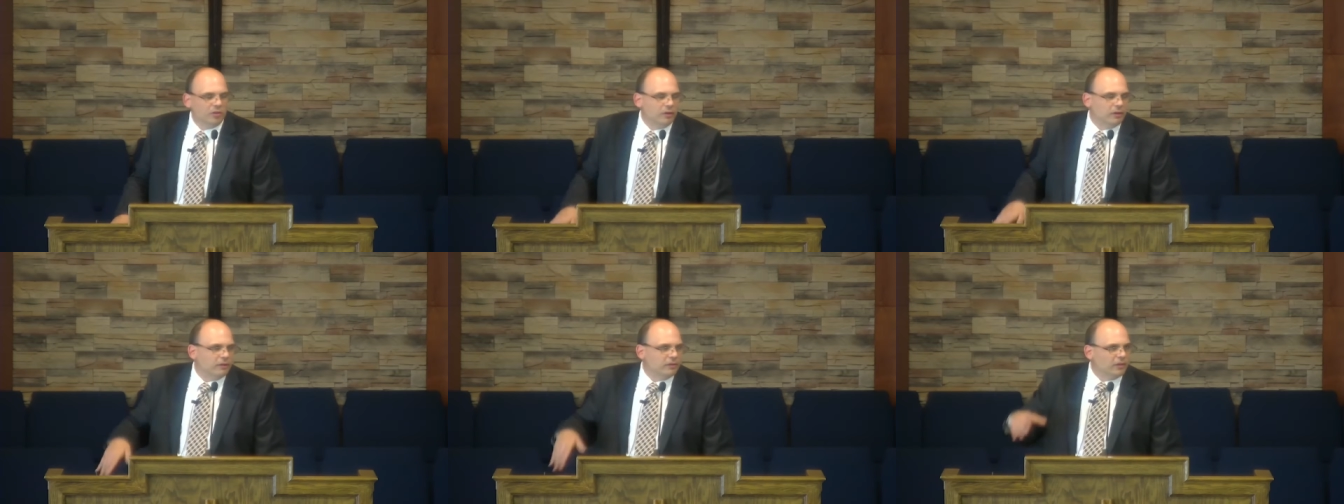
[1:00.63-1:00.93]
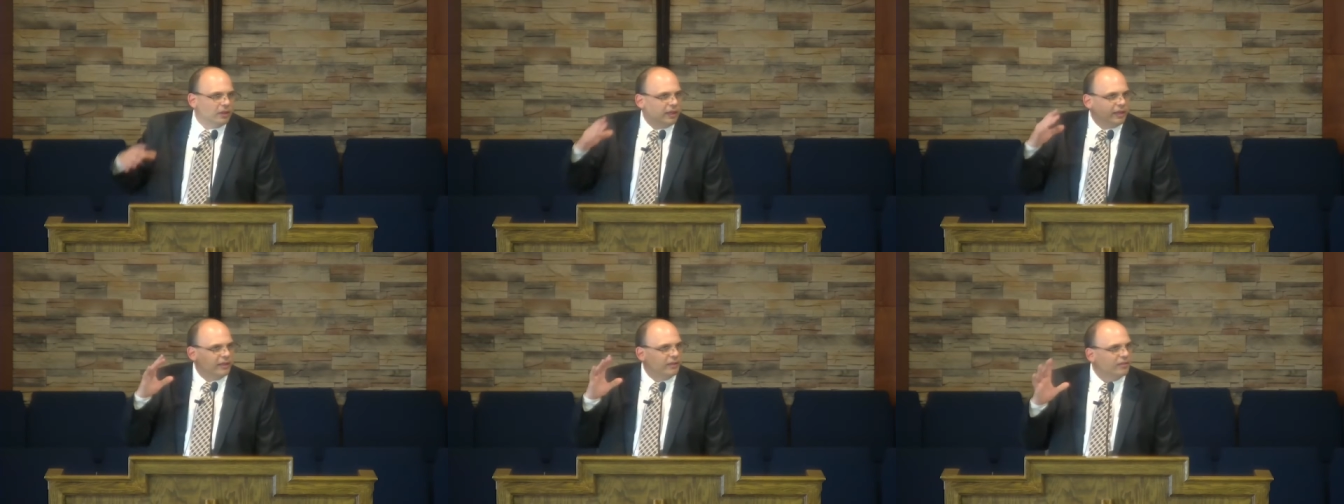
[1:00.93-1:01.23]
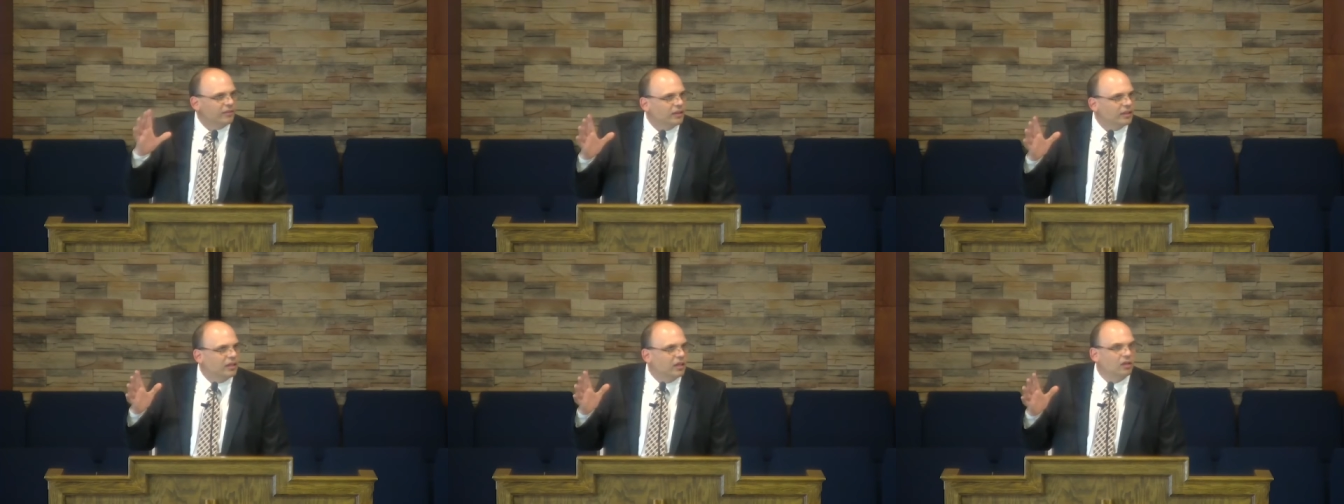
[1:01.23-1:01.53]
like
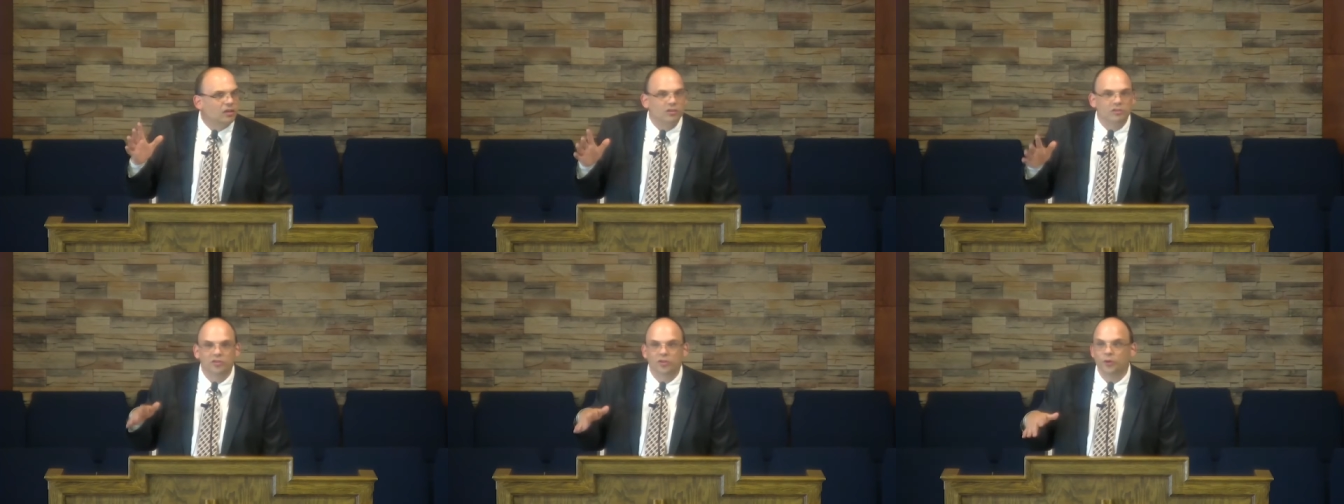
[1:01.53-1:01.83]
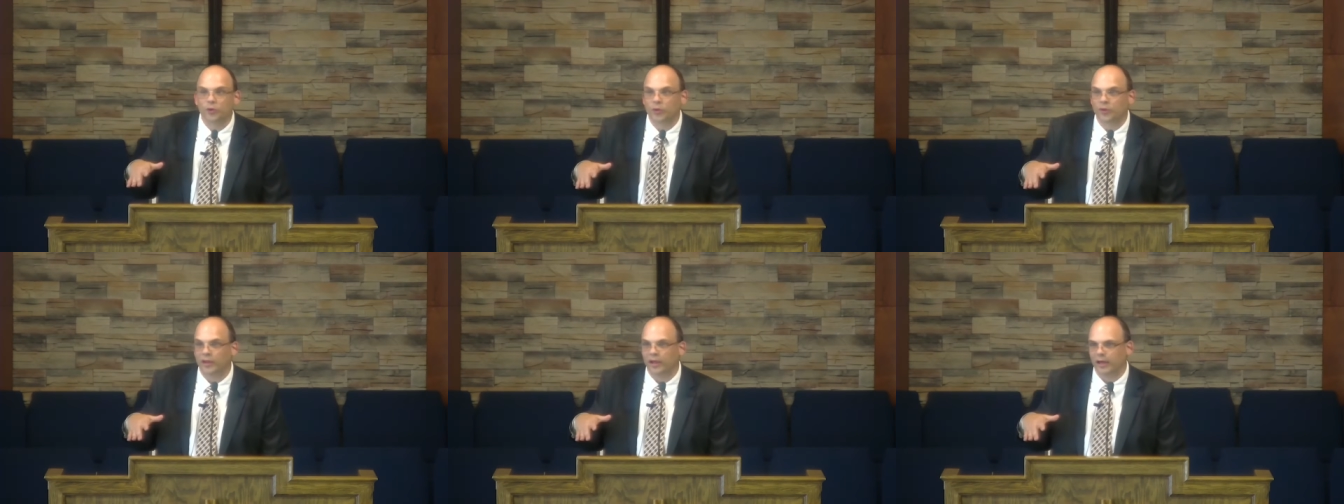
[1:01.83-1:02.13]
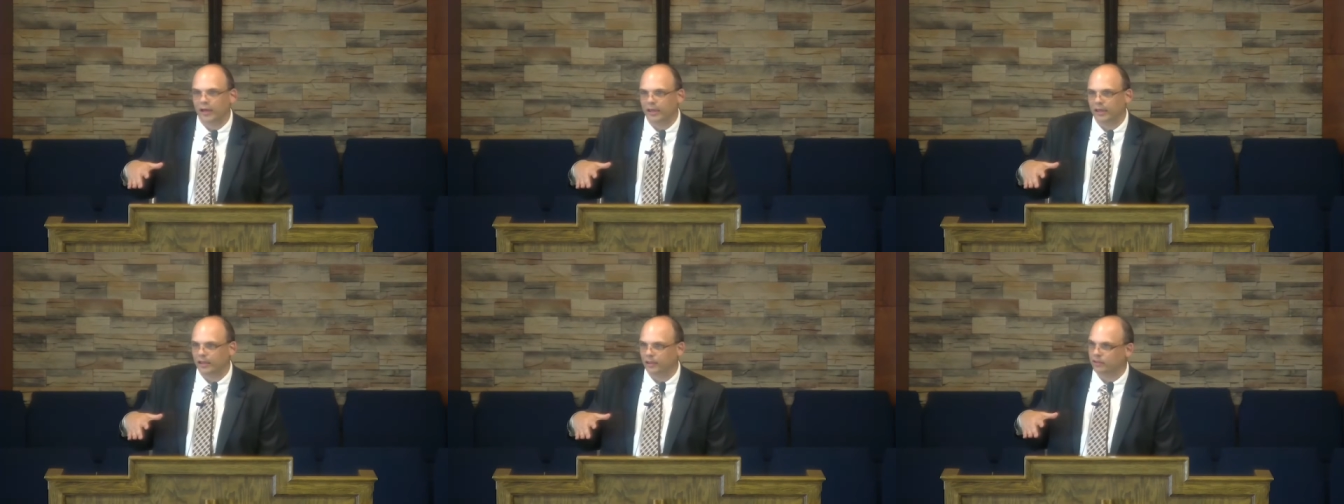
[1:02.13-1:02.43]
the to the
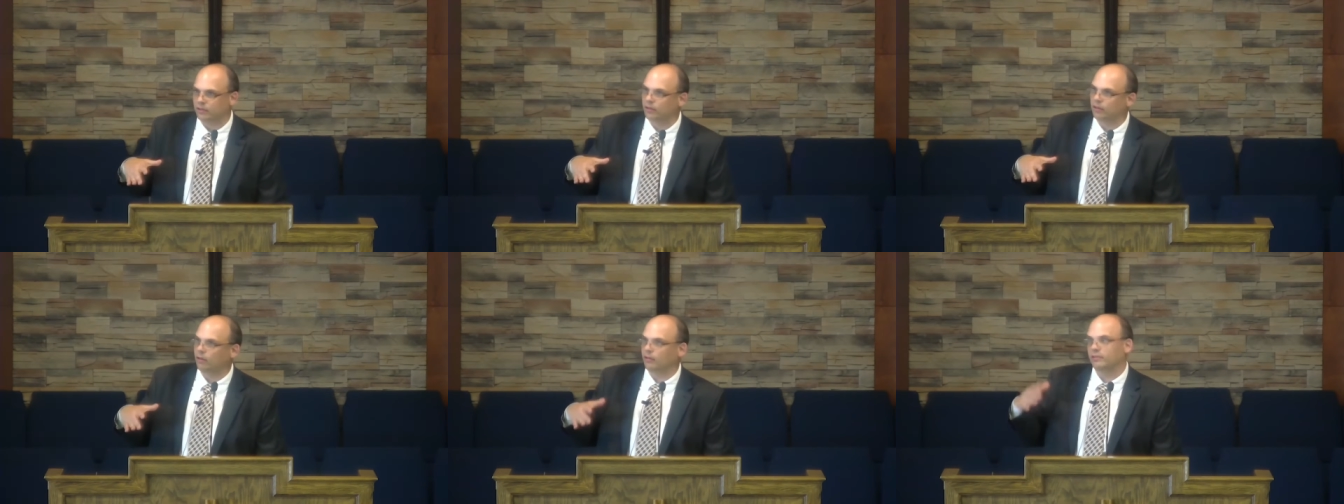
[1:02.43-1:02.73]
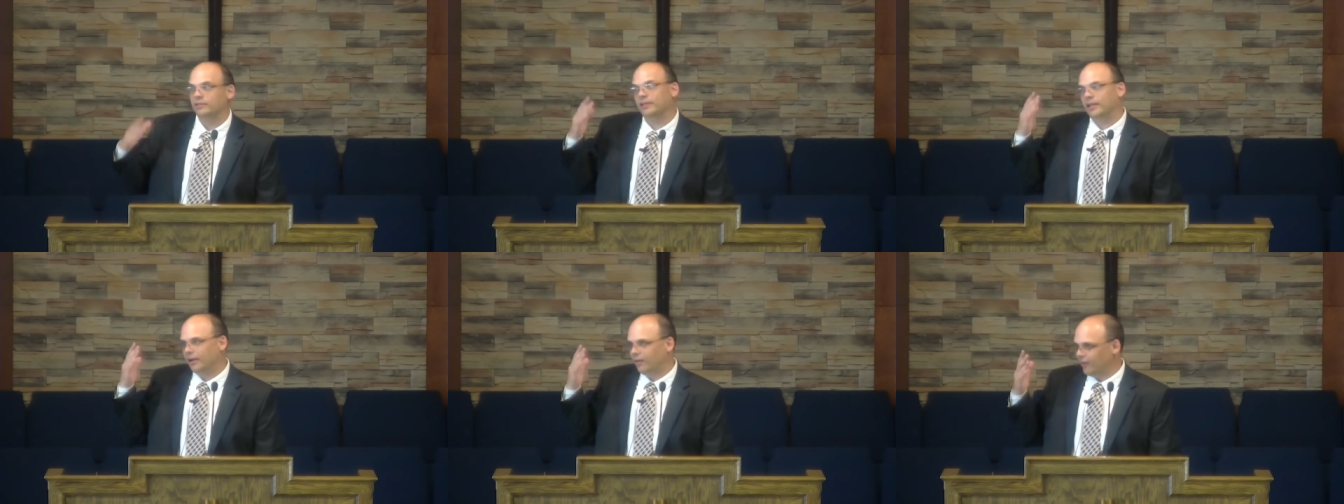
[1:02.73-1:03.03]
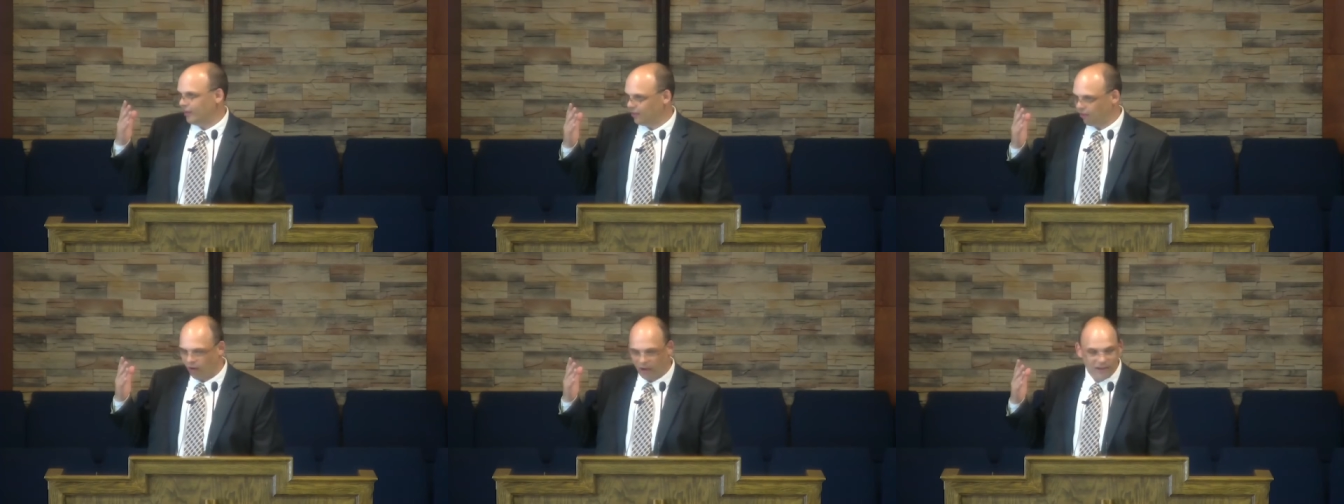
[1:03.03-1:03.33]
oh, now I
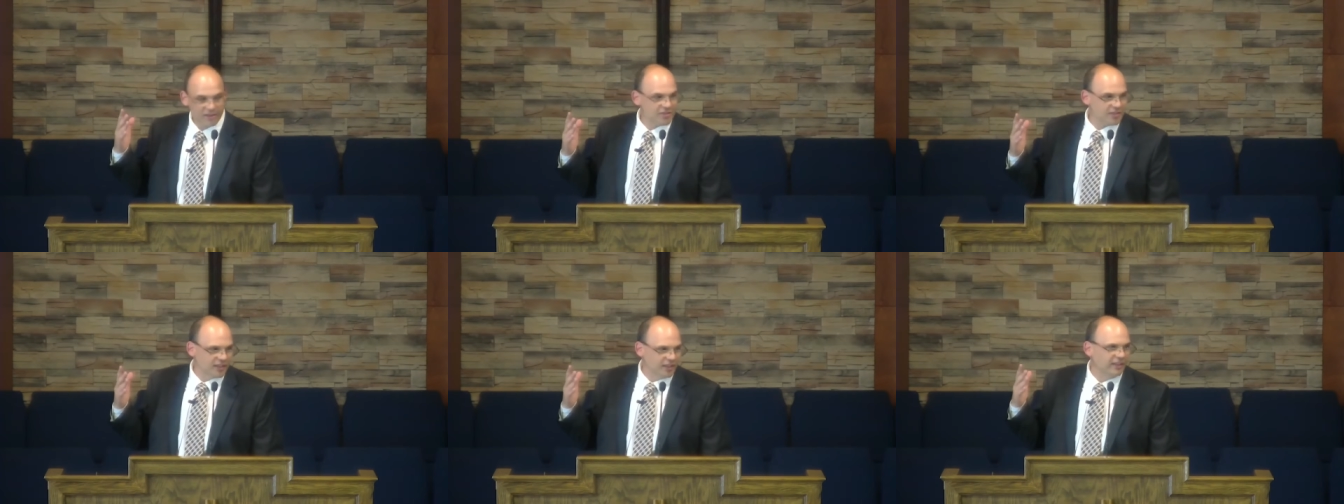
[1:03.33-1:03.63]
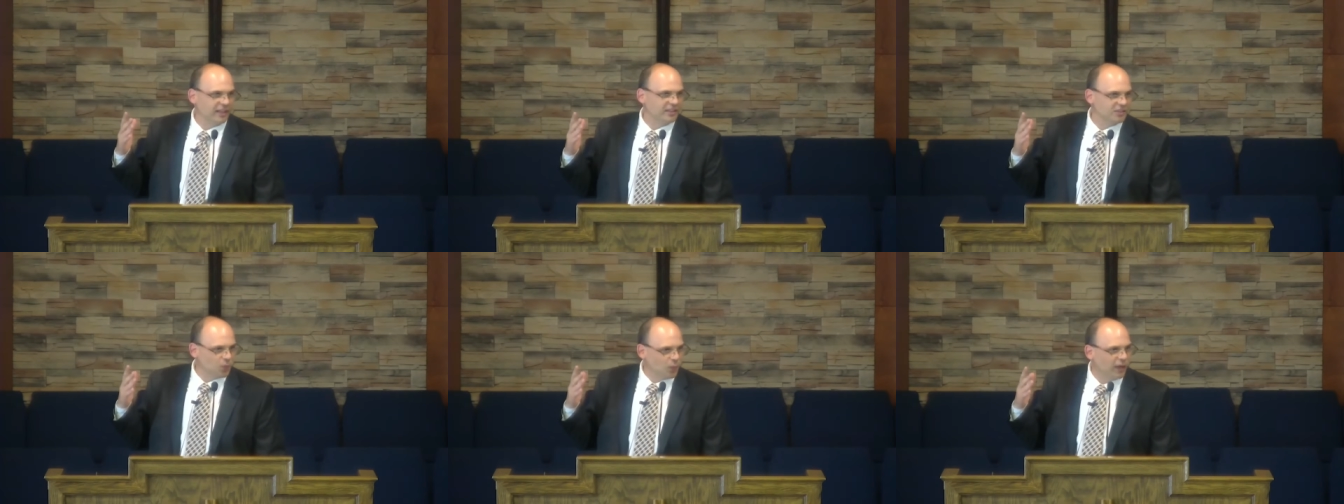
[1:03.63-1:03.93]
lost it. That's why